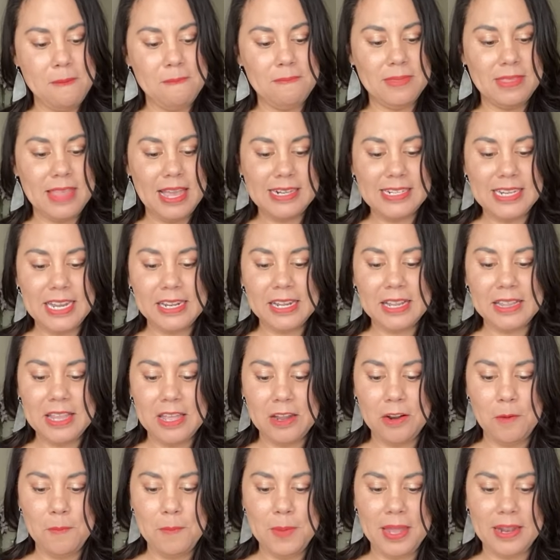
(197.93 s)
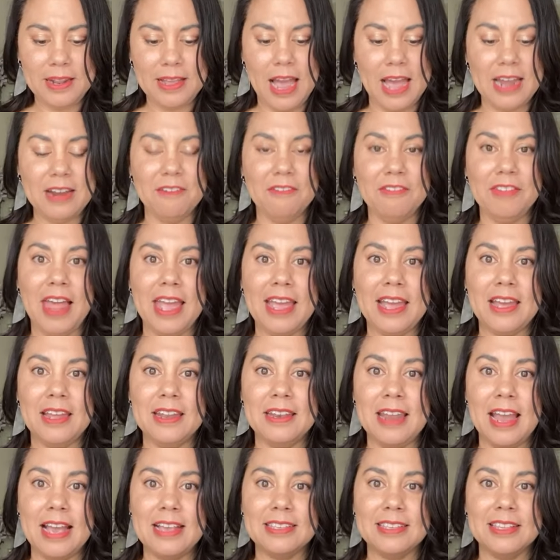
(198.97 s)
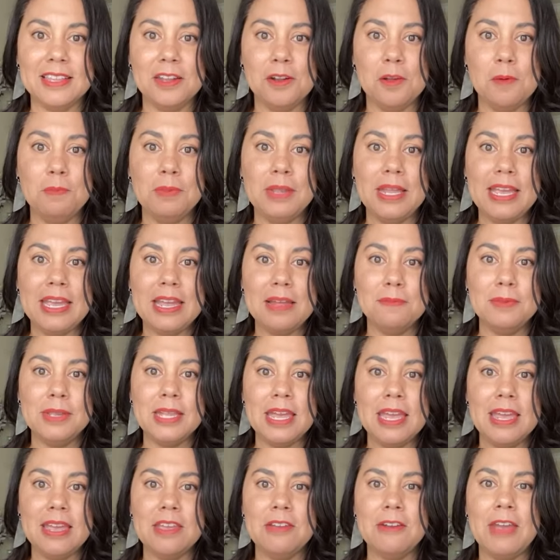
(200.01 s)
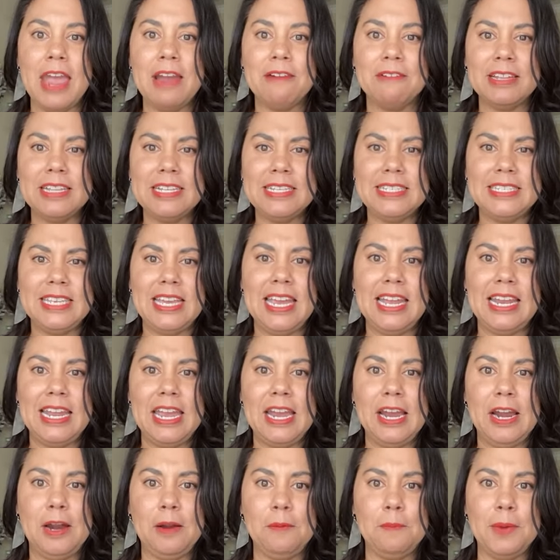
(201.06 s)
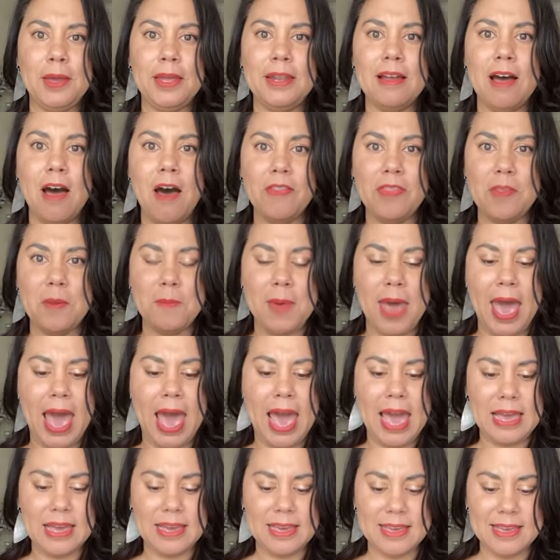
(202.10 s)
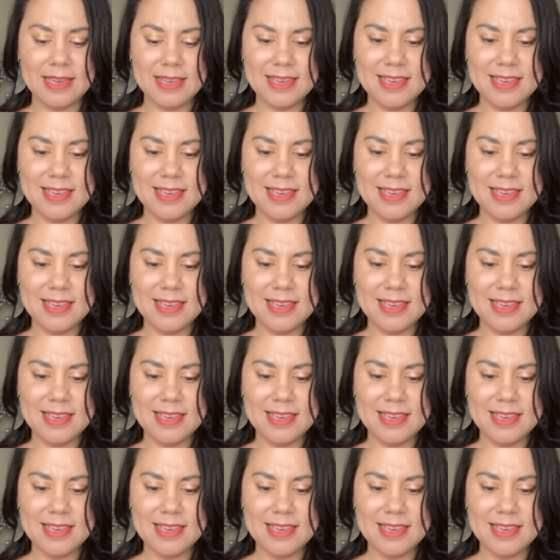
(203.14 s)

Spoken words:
They did a little bit kind of like nice little blingy bling. You can't really see it here, but on the back.